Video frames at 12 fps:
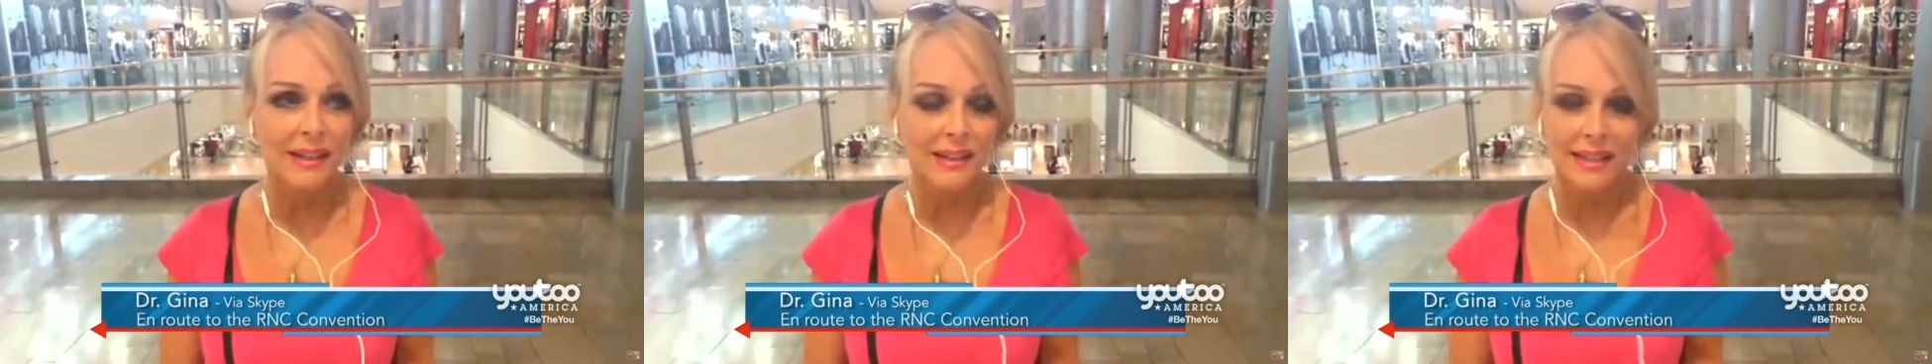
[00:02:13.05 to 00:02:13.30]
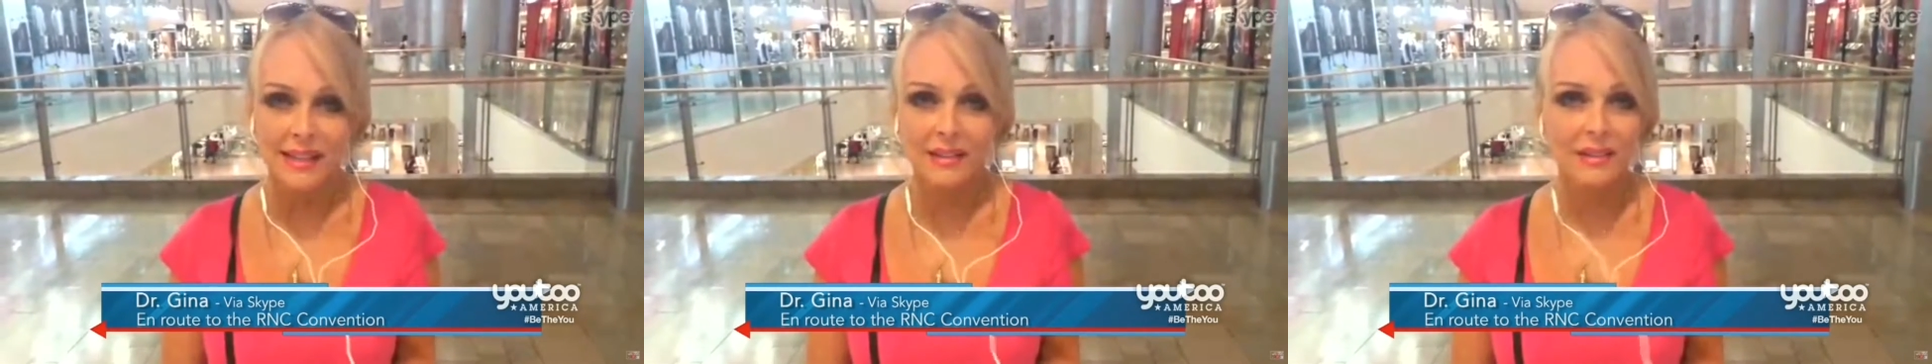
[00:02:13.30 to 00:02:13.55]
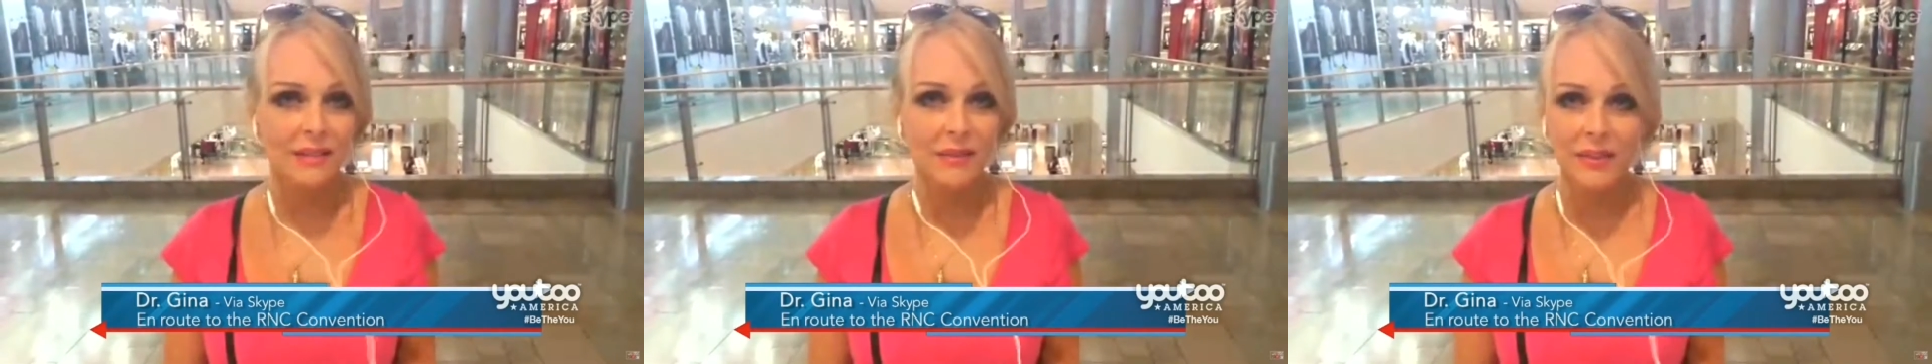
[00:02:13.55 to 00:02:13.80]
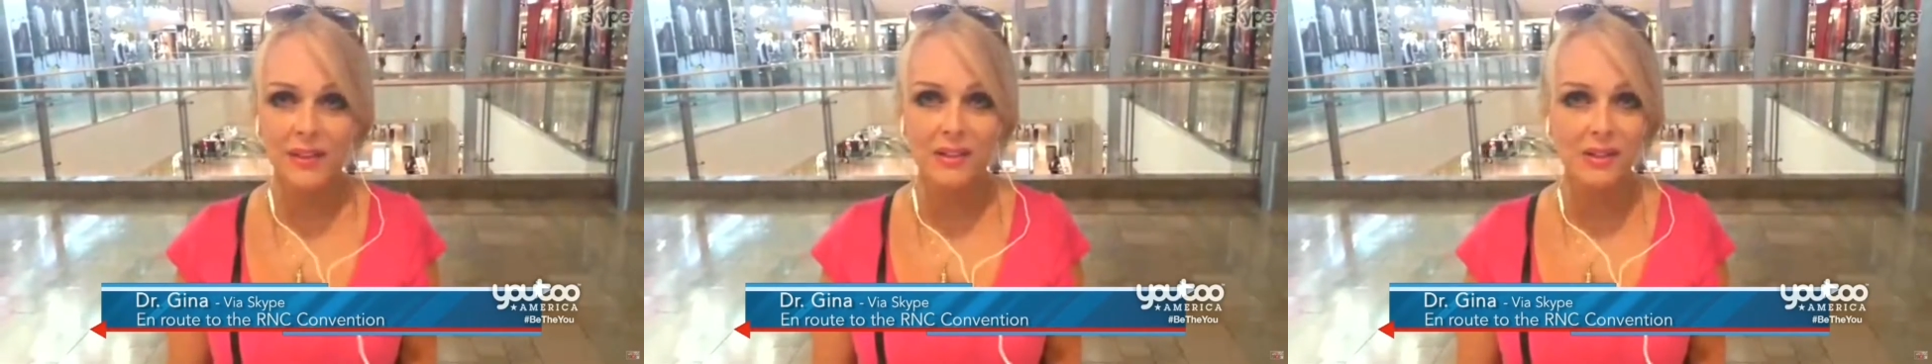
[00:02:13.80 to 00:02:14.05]
he's handled
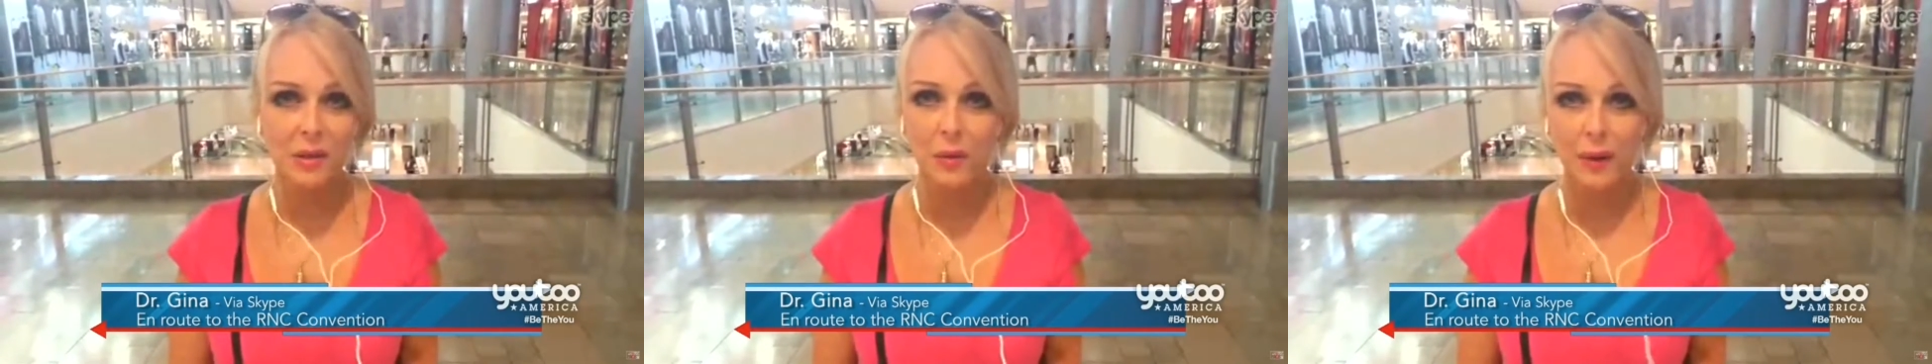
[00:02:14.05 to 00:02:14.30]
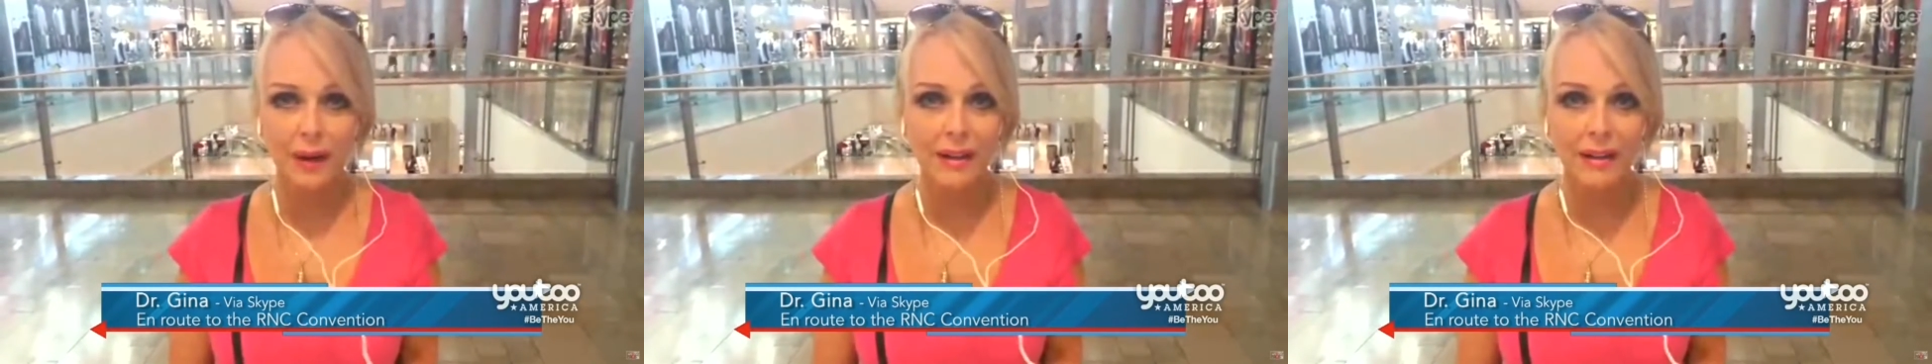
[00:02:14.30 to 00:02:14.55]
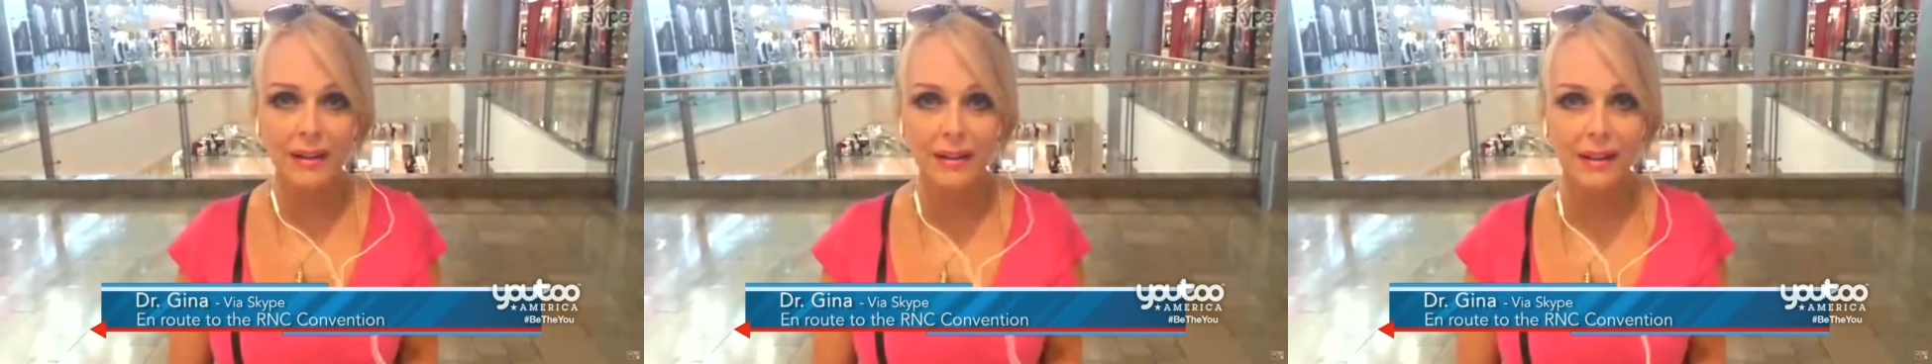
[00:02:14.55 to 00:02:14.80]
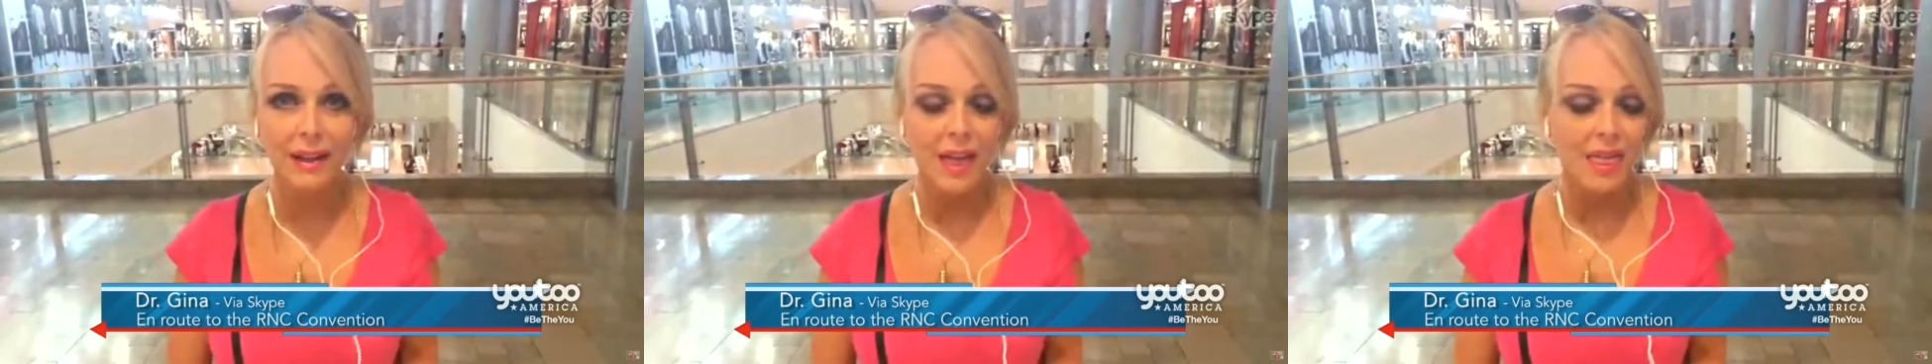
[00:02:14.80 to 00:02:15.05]
everything so
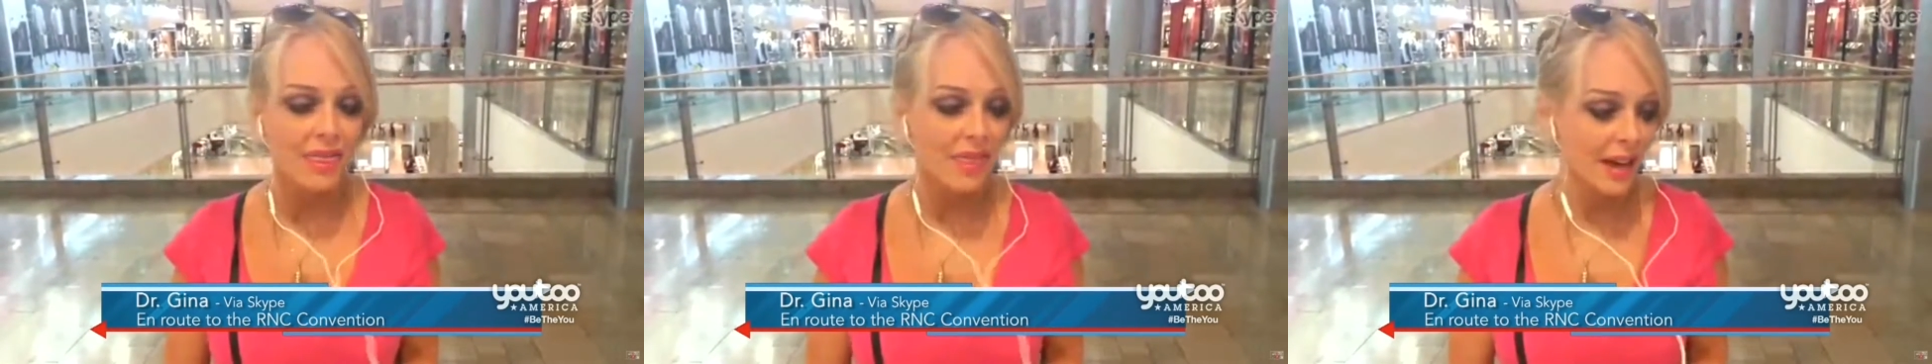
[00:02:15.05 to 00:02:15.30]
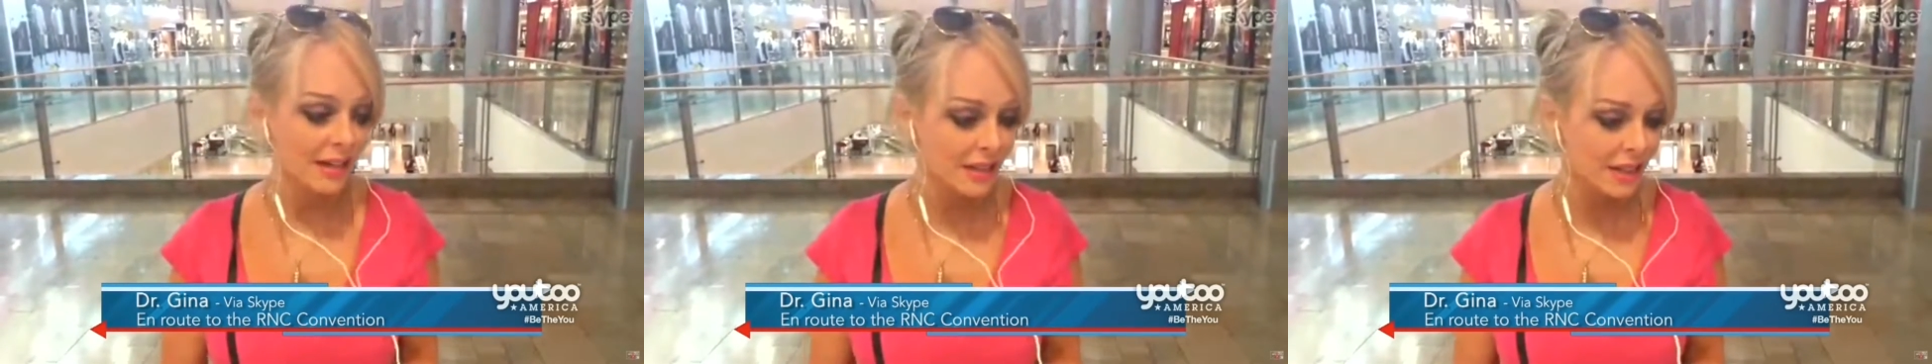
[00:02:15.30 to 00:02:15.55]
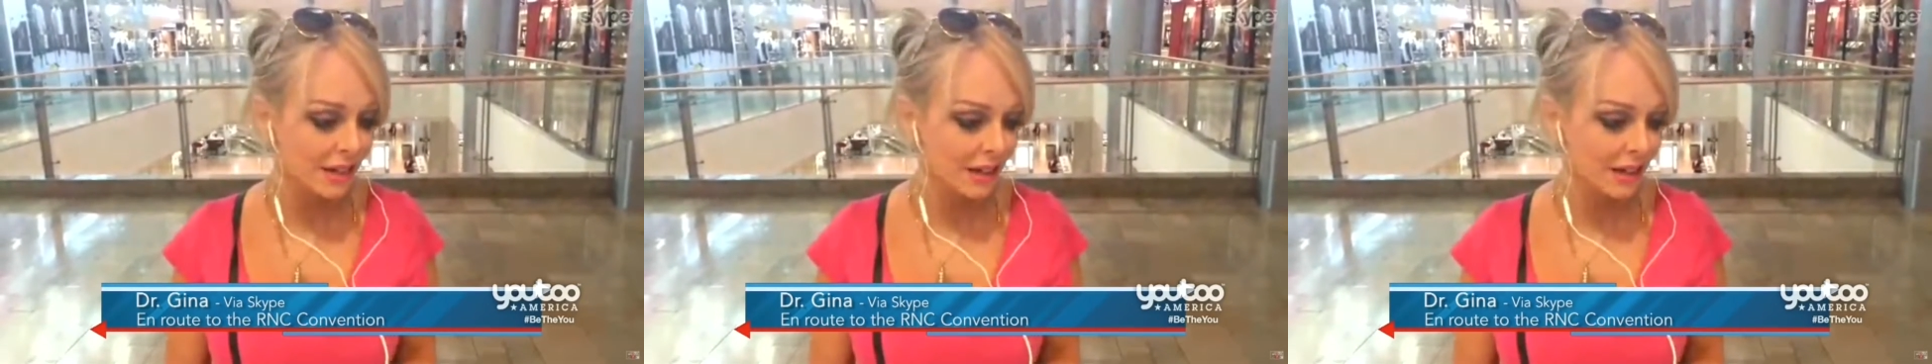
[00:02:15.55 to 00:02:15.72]
well that,